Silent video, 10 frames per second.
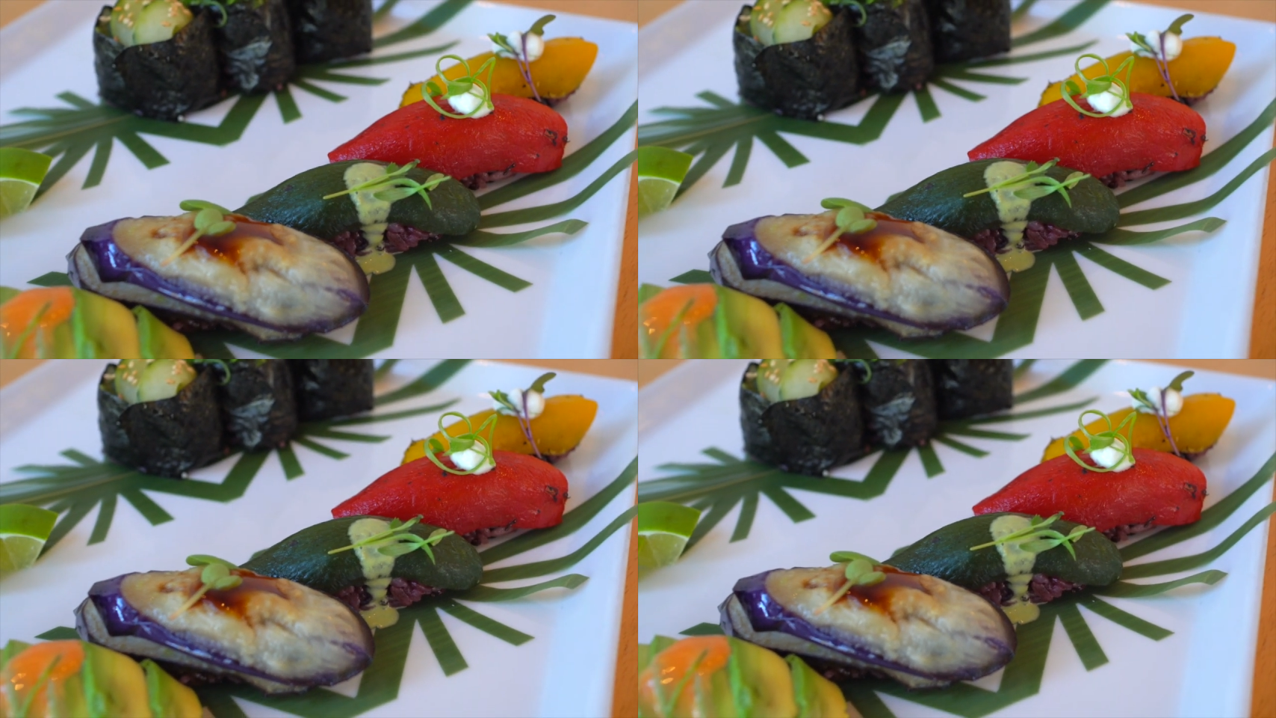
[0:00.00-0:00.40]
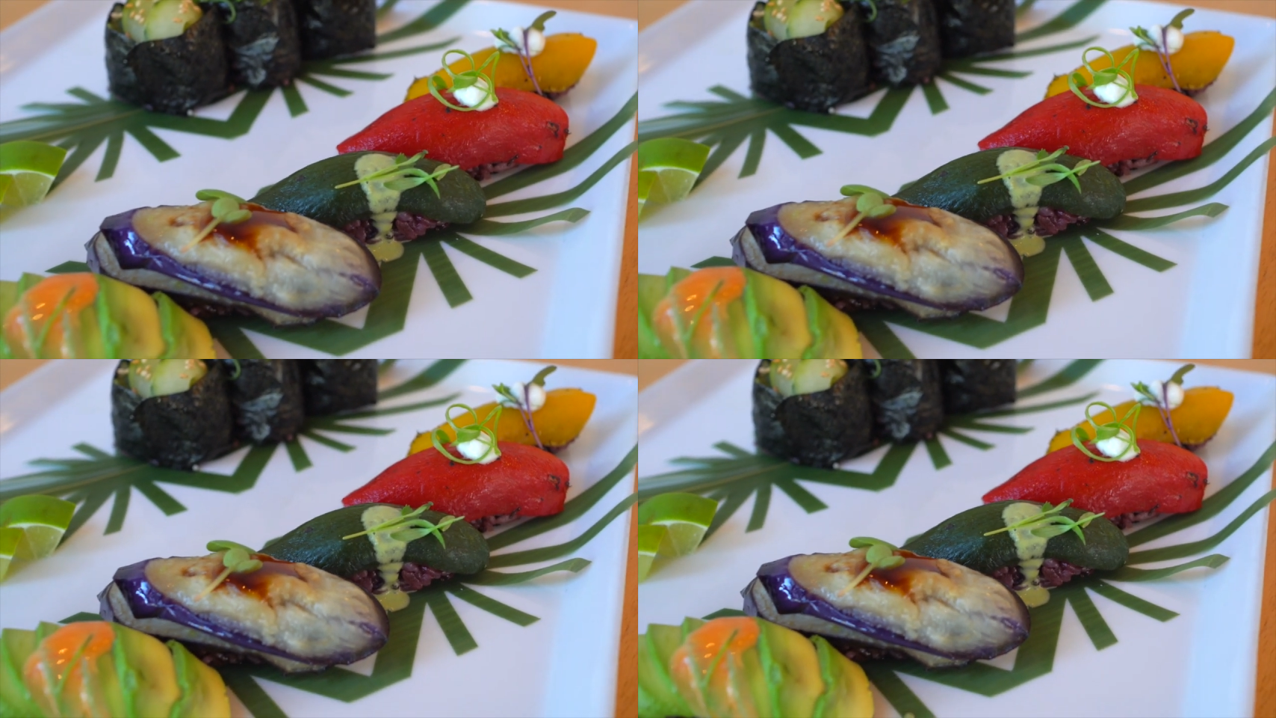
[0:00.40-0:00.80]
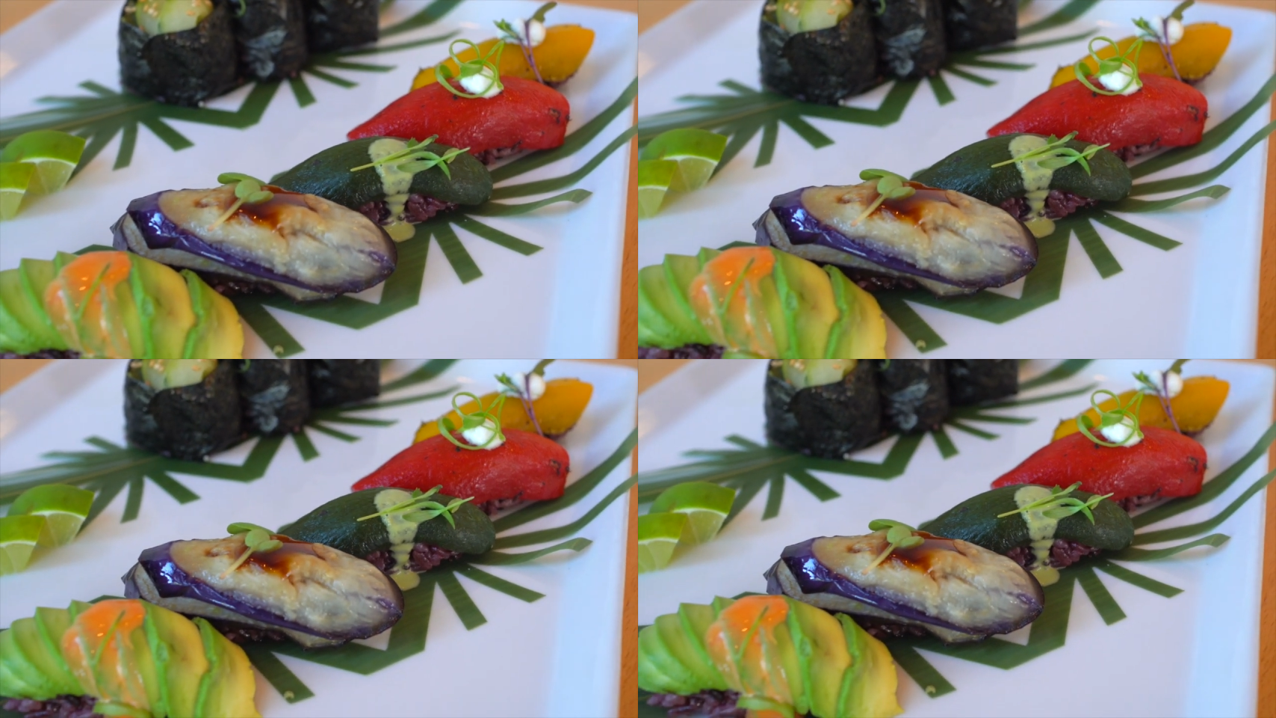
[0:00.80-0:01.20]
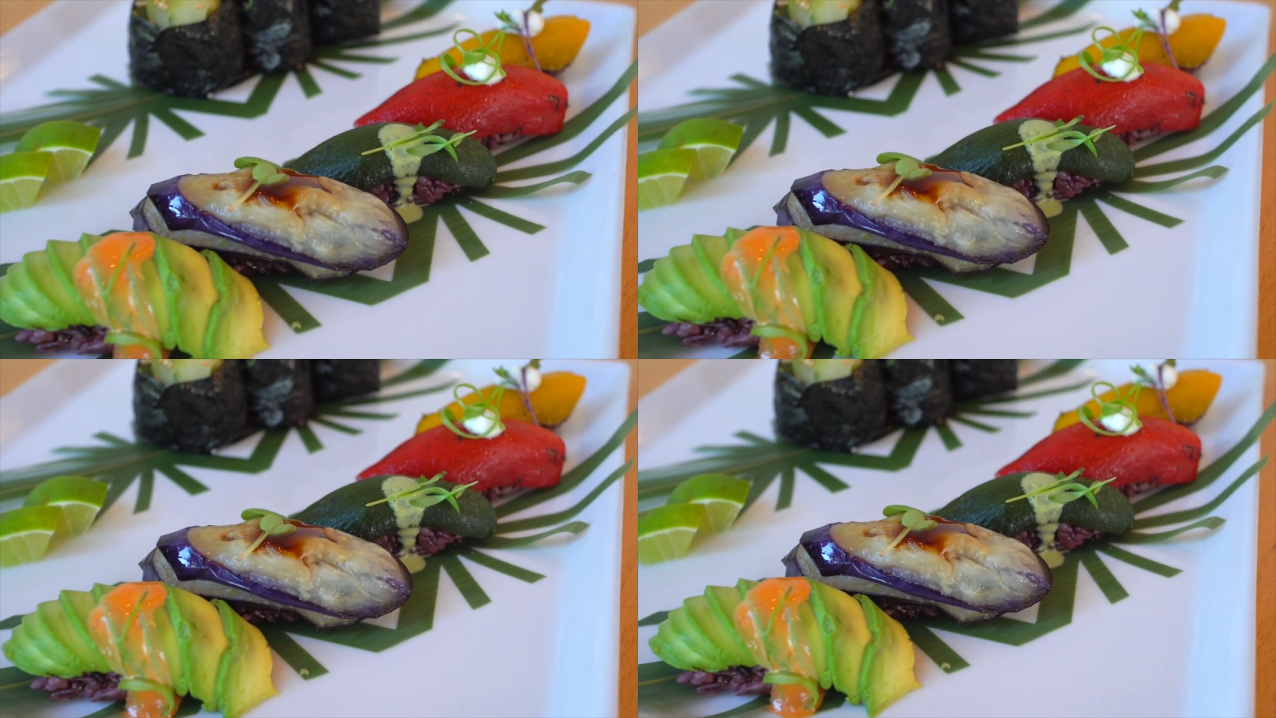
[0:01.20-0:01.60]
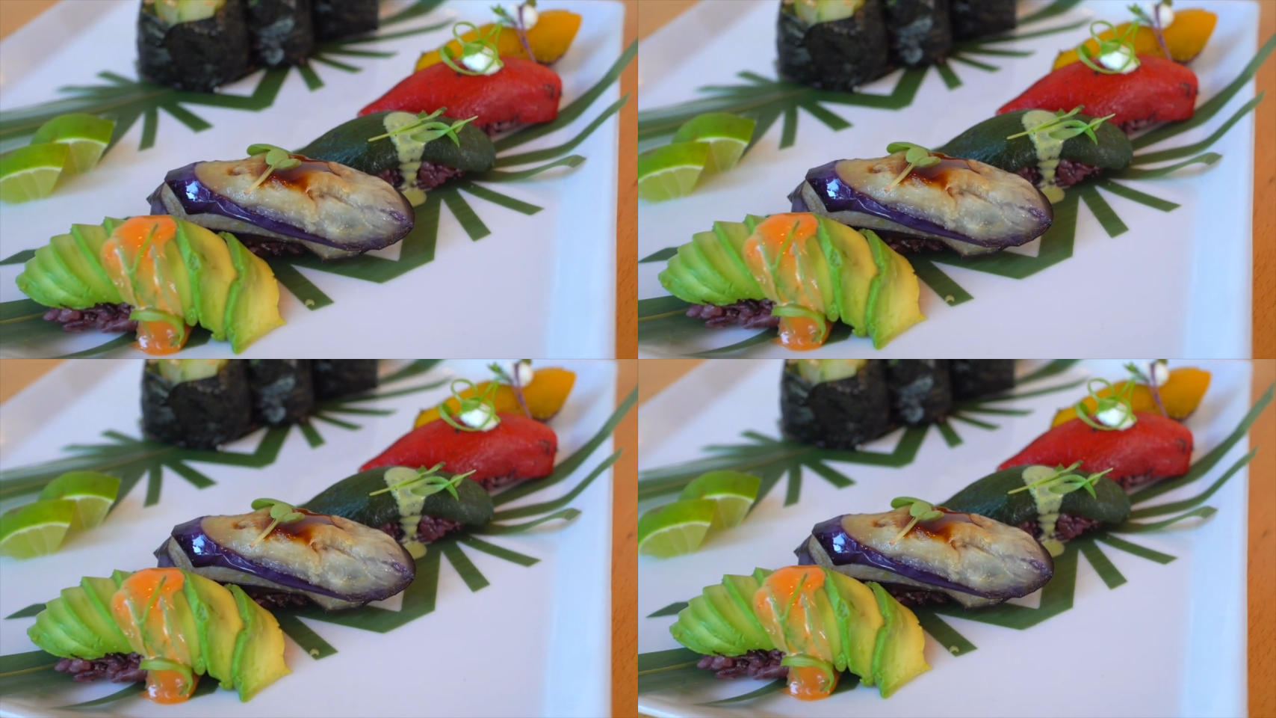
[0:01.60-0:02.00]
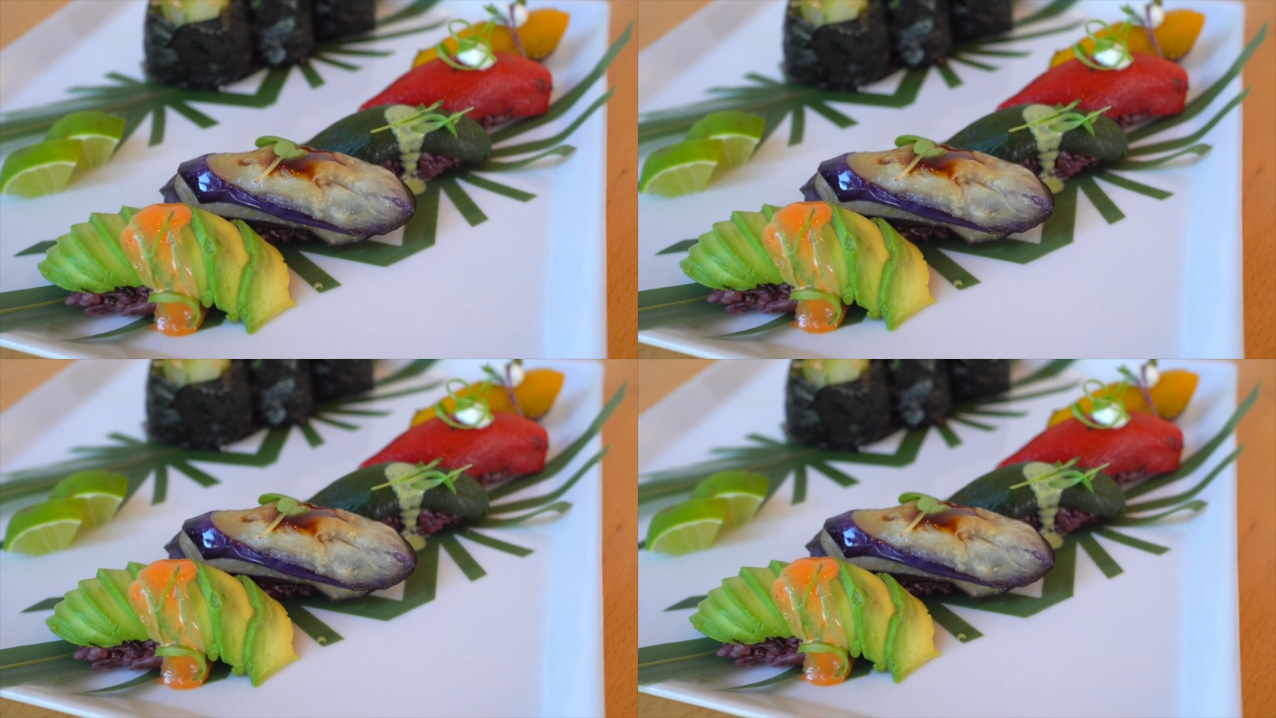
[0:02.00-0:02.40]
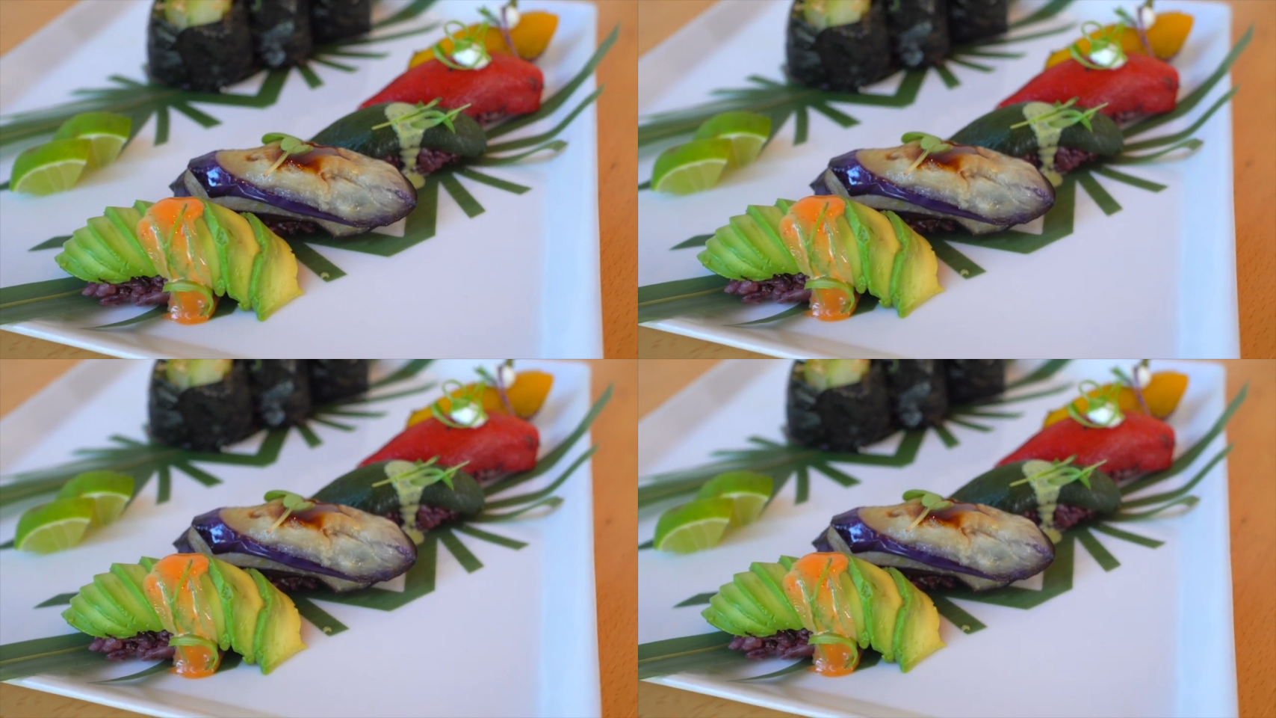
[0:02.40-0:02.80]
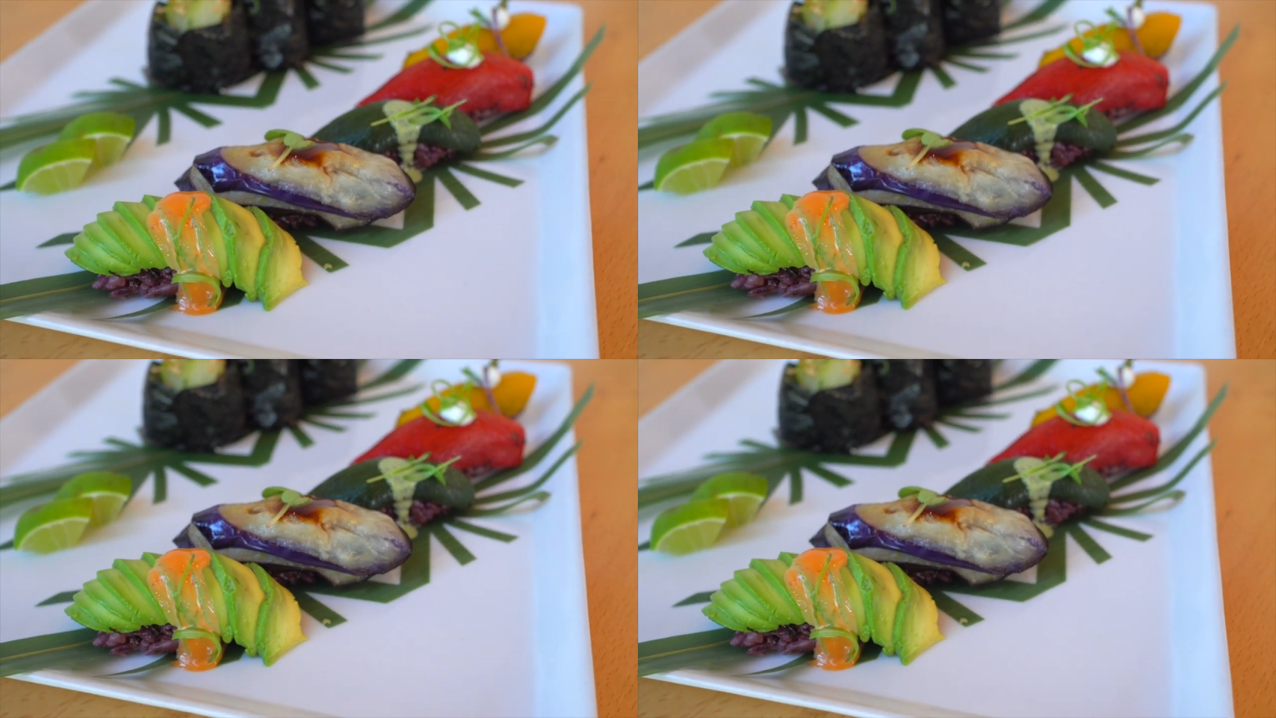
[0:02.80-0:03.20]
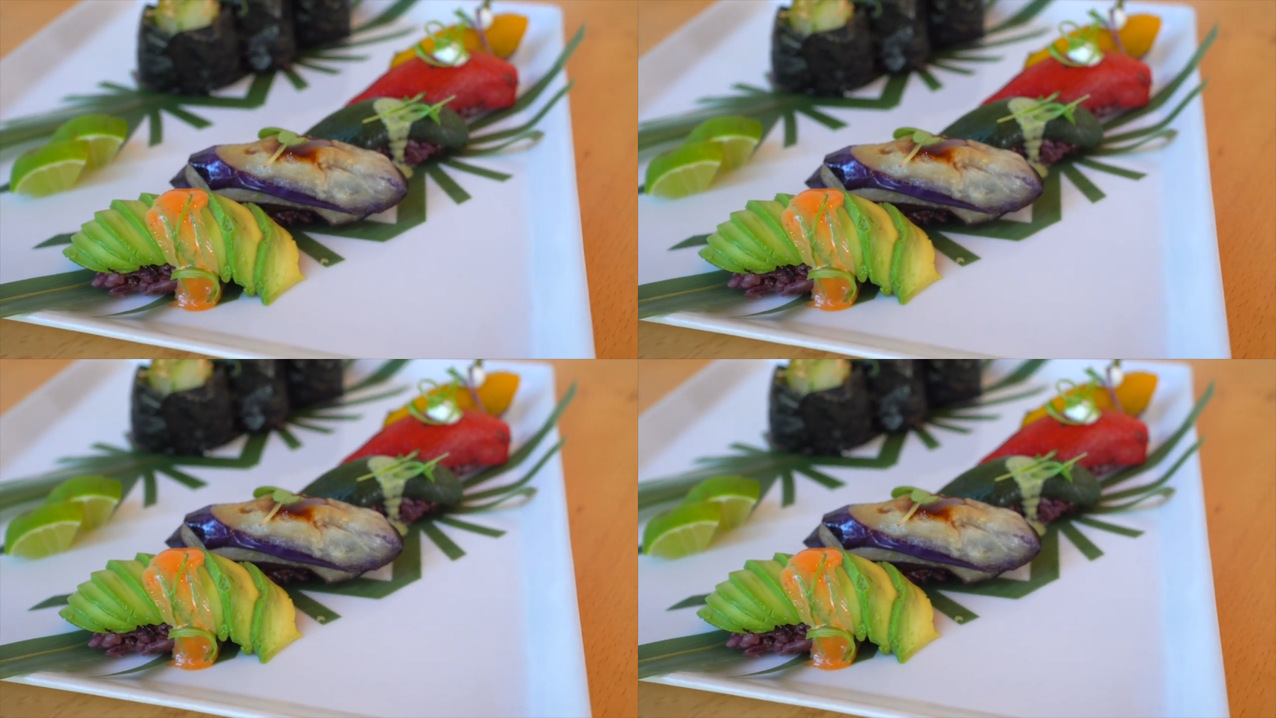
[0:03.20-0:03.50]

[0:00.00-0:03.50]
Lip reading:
Nobody's mouth can be seen.